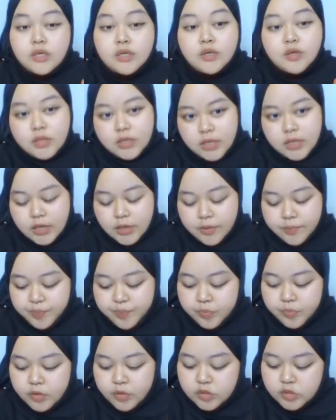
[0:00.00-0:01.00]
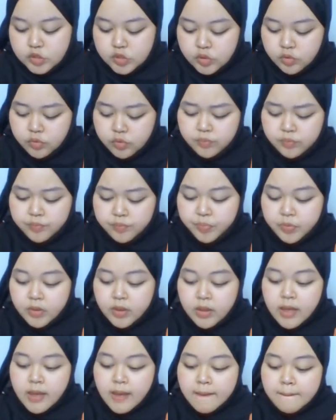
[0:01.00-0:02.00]
Okay, so,
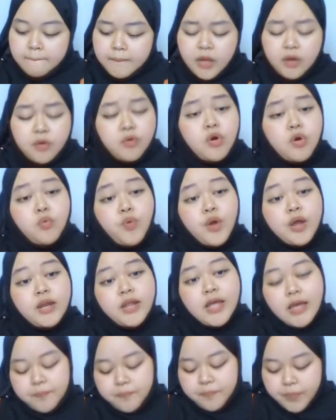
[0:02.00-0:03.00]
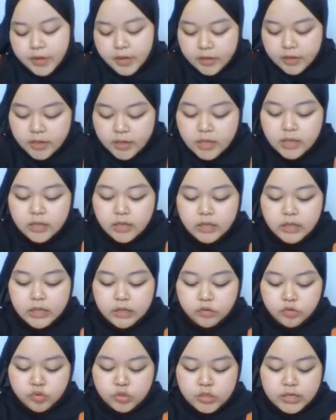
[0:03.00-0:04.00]
well, what happens
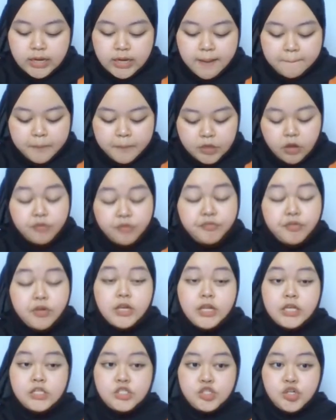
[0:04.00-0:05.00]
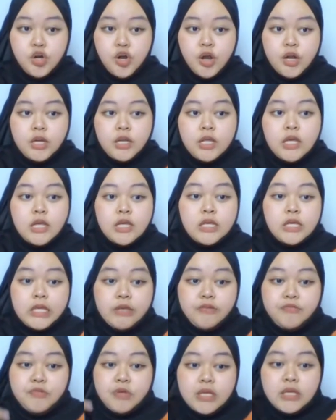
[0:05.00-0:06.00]
to the number of electron
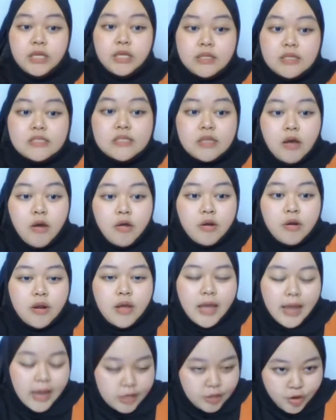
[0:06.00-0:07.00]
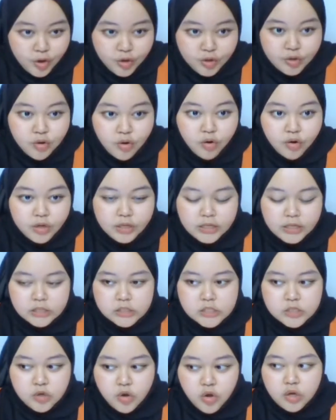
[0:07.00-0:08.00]
if it is on ion or
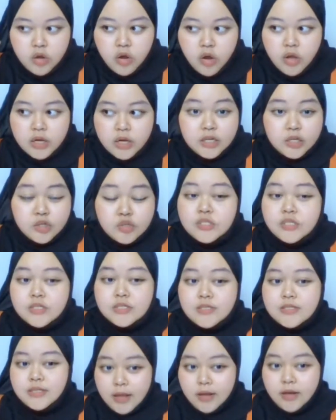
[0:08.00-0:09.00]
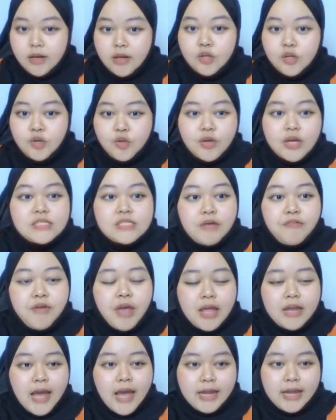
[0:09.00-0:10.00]
it's not on a neutral state? Do you guys have
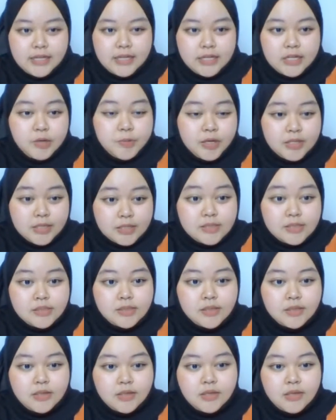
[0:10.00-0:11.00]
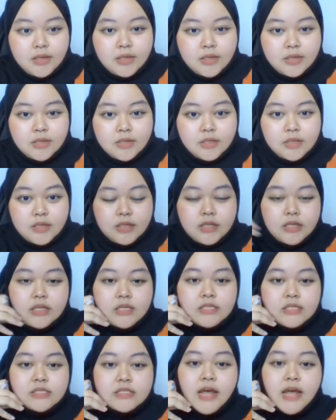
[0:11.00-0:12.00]
any idea about this?
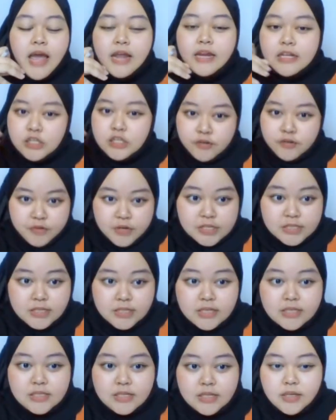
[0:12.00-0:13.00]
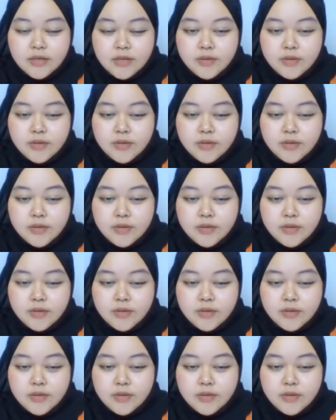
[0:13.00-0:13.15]
Is there any differences?